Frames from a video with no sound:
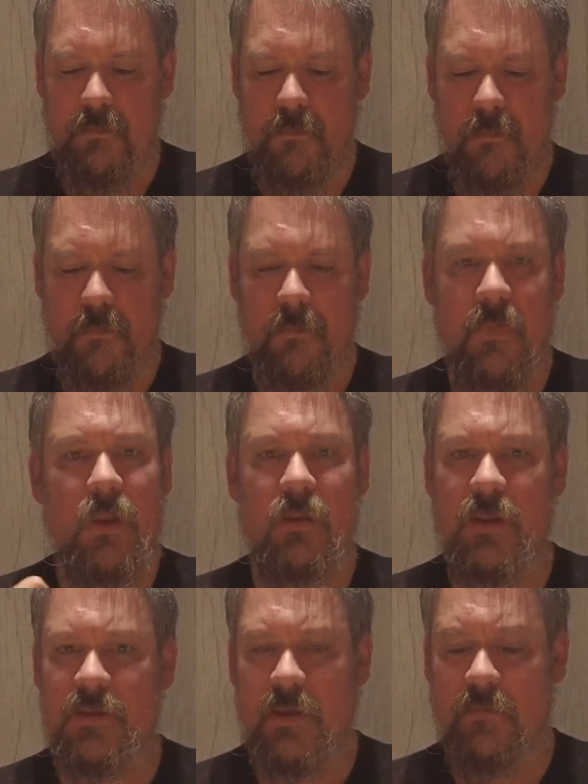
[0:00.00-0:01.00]

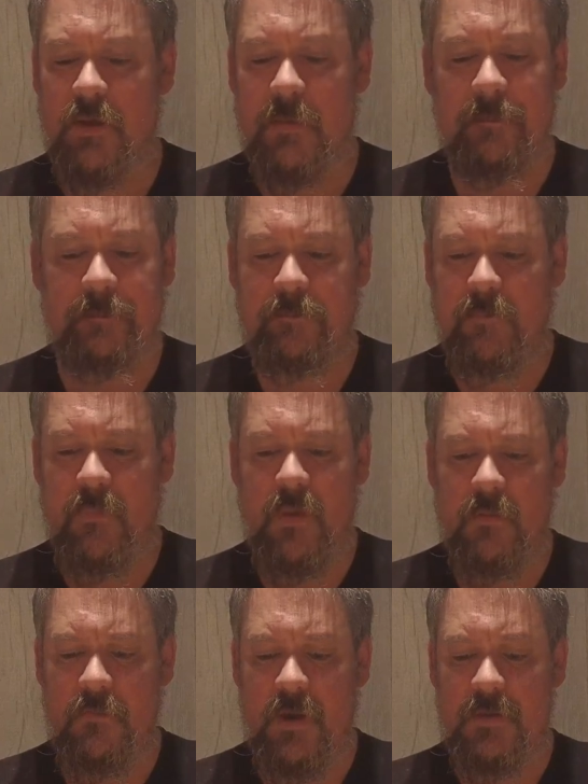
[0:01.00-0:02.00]
That's lovely.
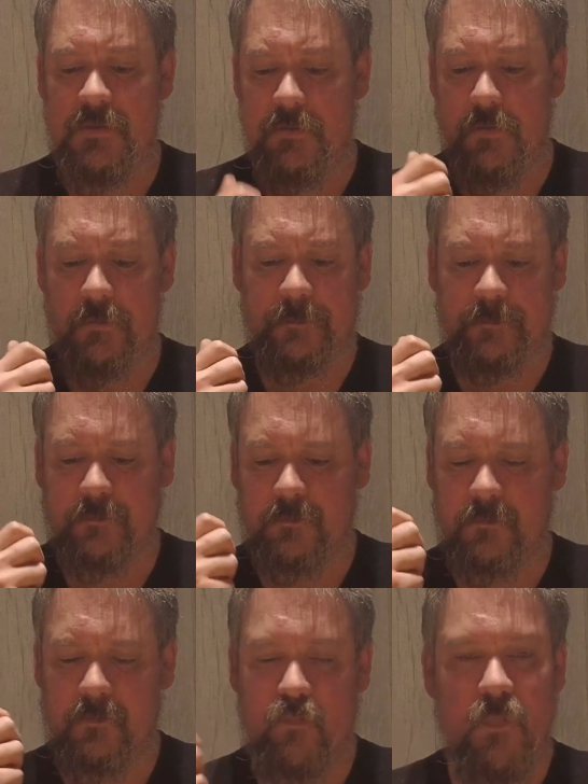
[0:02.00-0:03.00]
Right, so
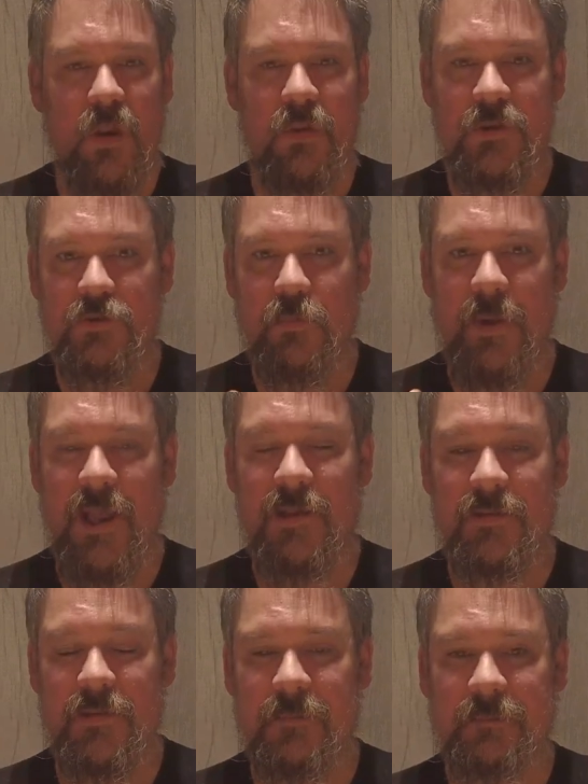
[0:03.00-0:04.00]
initial
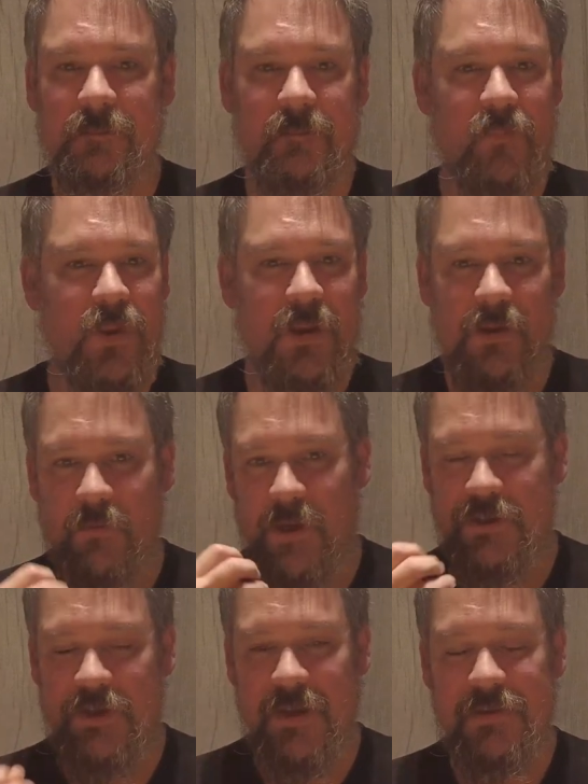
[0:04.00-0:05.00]
palate,
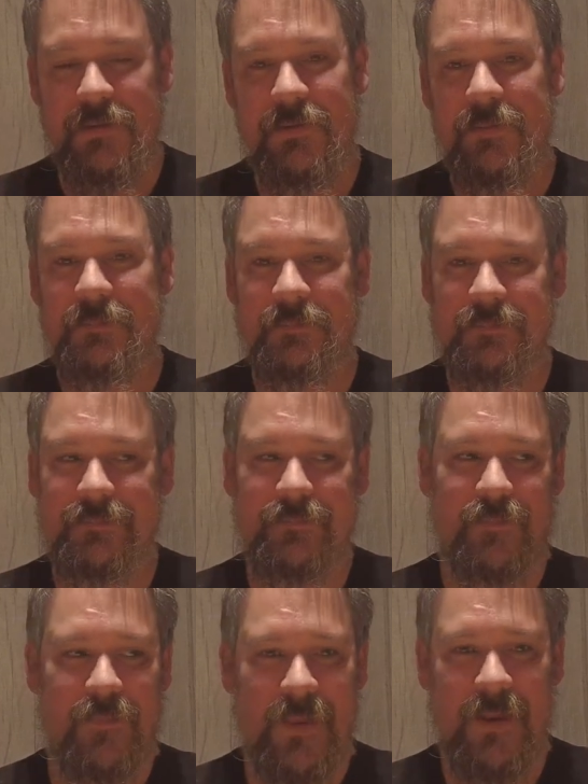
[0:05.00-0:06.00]
quite gentle,
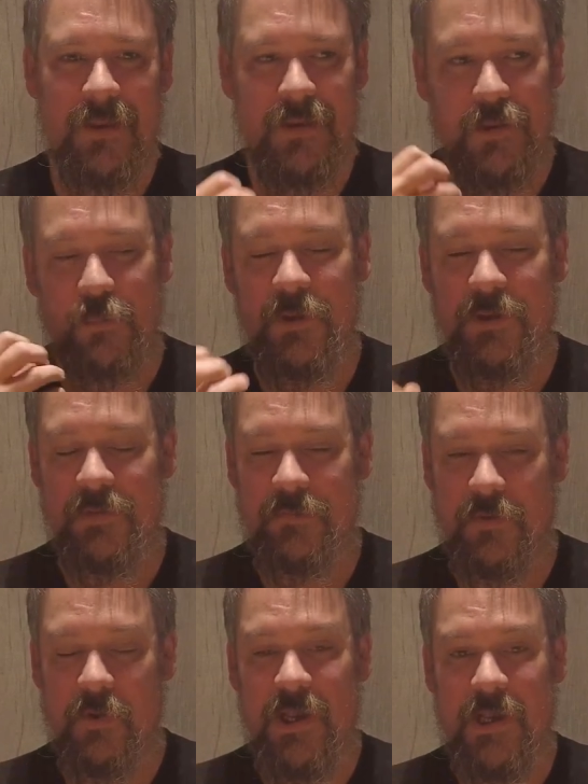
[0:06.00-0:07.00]
a little bit of
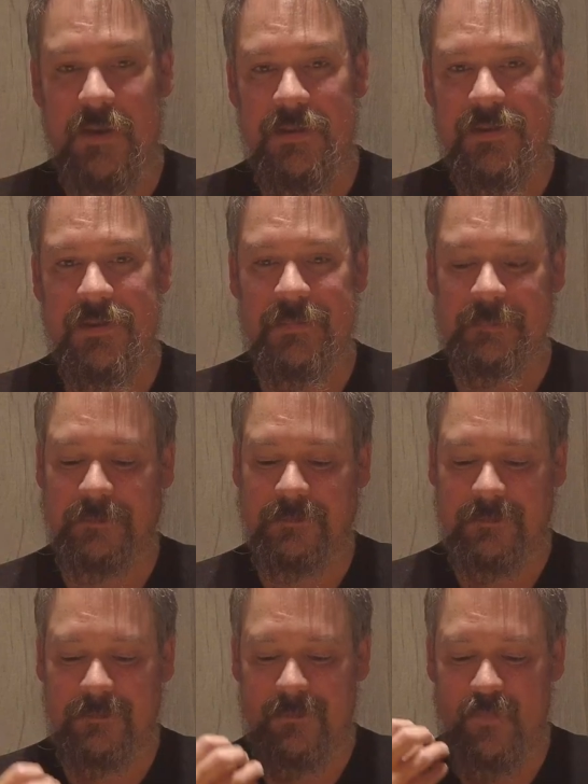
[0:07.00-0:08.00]
oiliness,
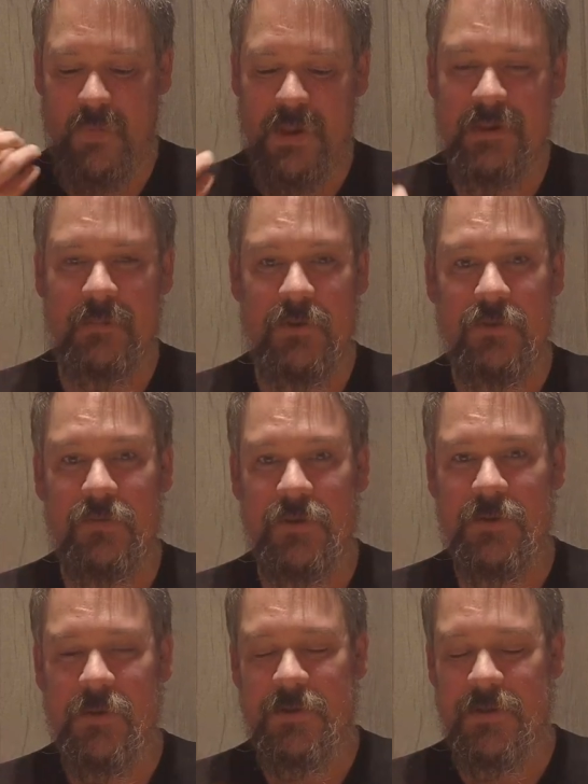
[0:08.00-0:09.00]
some good
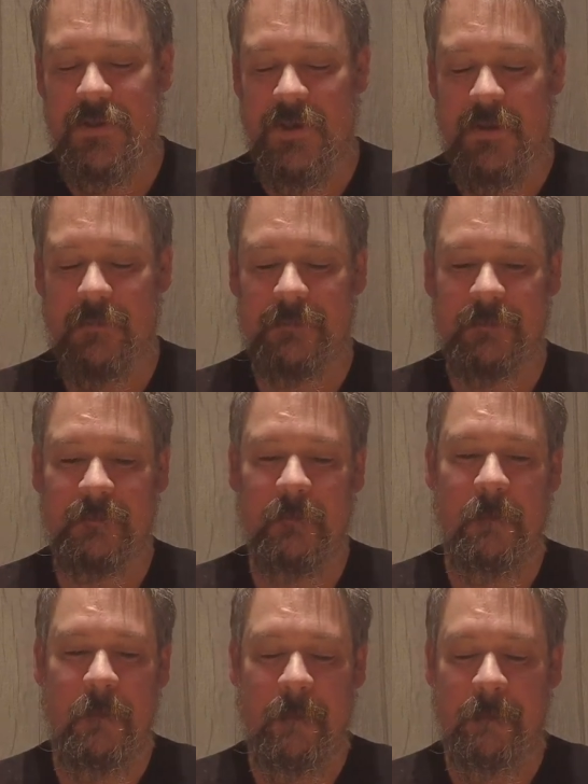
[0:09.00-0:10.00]
viscosity,
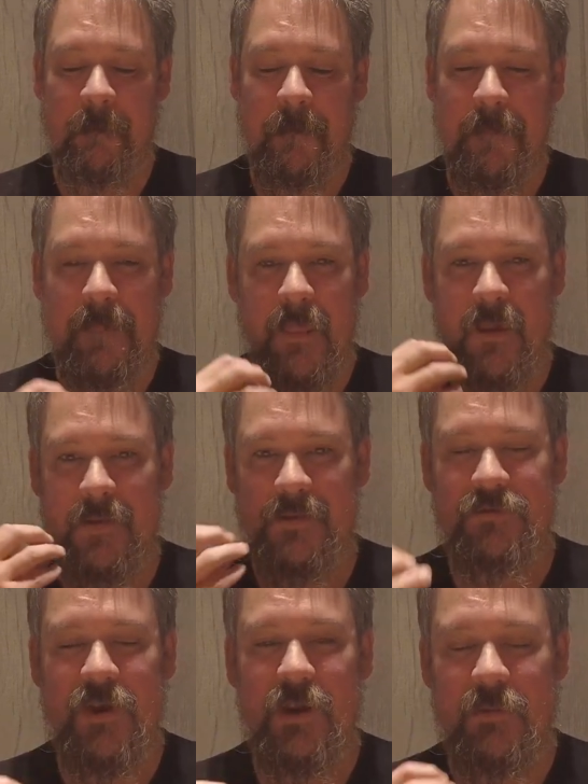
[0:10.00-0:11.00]
and then
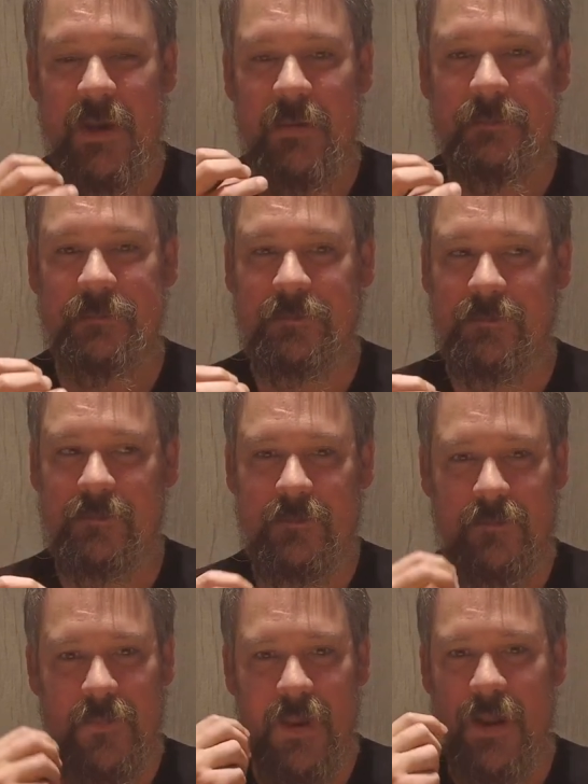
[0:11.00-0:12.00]
straight away
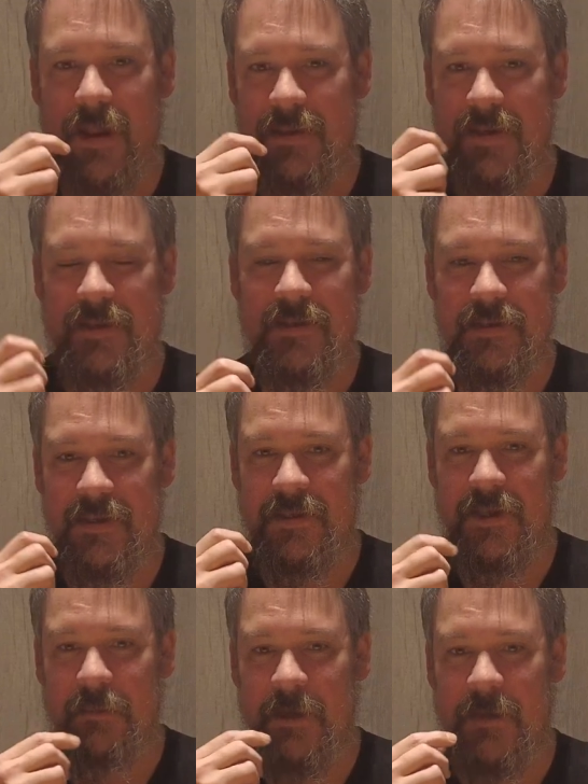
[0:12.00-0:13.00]
I taste the
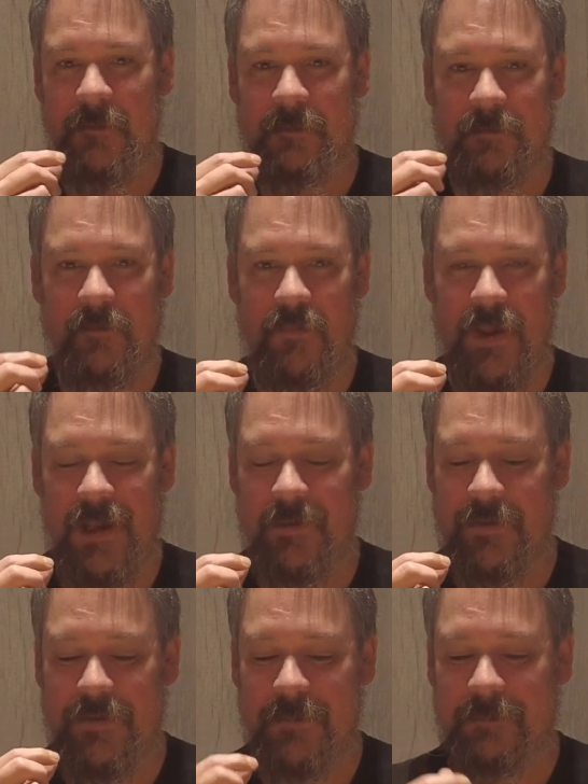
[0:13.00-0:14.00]
TCP
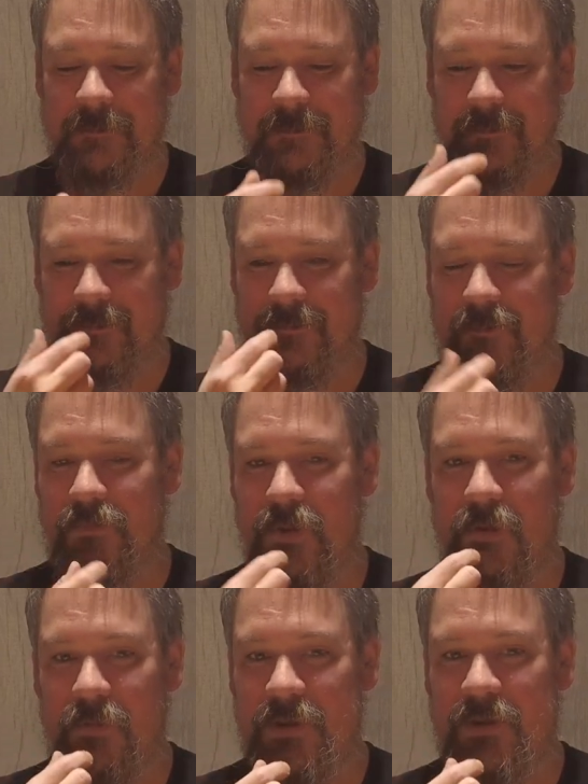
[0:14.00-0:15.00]
element
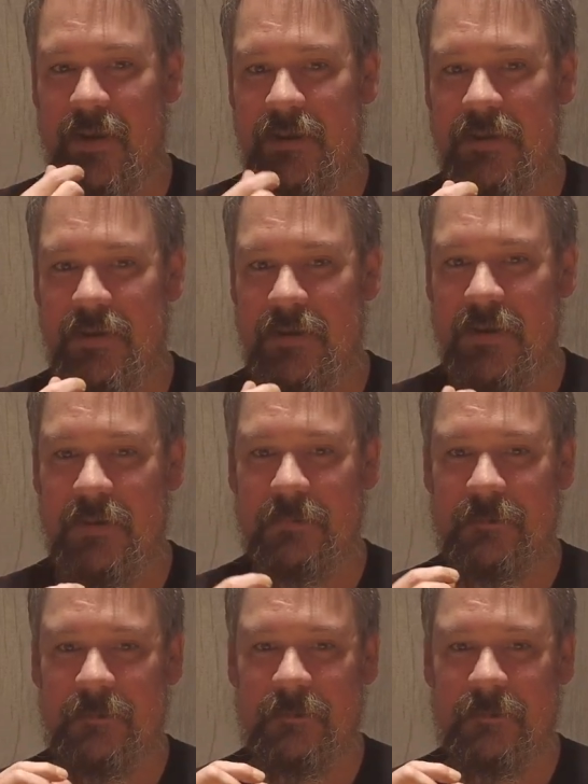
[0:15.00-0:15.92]
on the sides of the tongue.